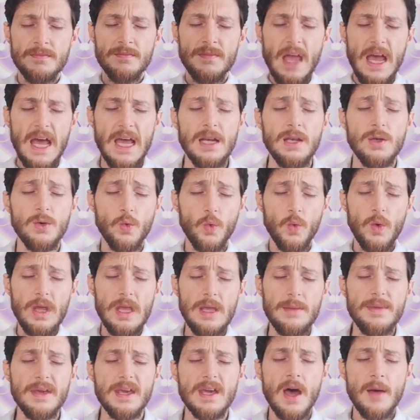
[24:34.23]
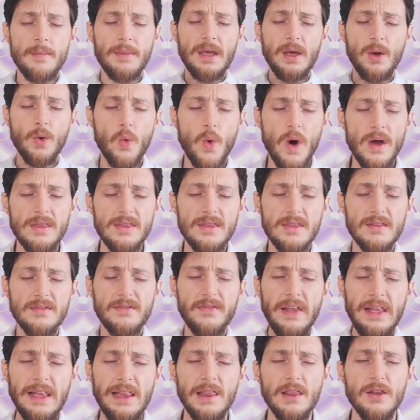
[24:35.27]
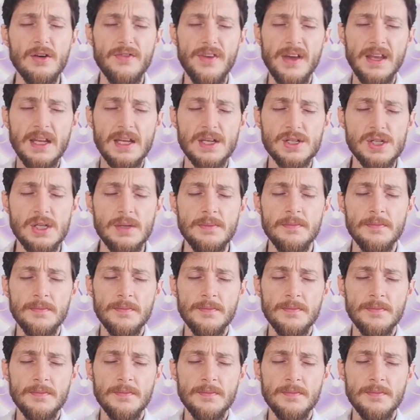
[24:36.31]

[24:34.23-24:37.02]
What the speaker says: and we becoming one field of energy,